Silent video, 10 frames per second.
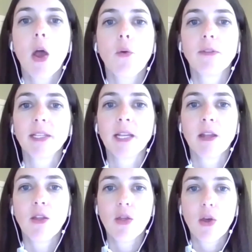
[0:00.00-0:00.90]
we've
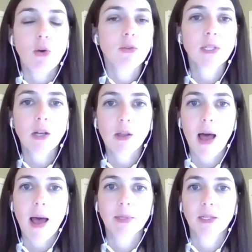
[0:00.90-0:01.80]
seen those
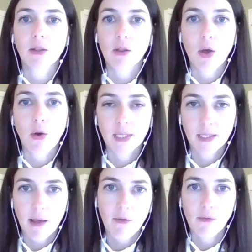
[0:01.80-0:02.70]
collapse to the lowest
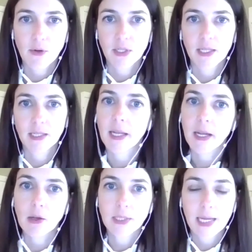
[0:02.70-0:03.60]
level versus
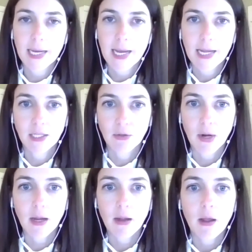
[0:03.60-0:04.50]
sales in
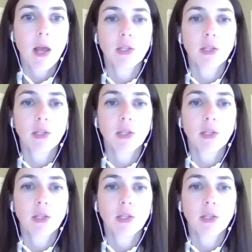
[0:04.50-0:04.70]
history.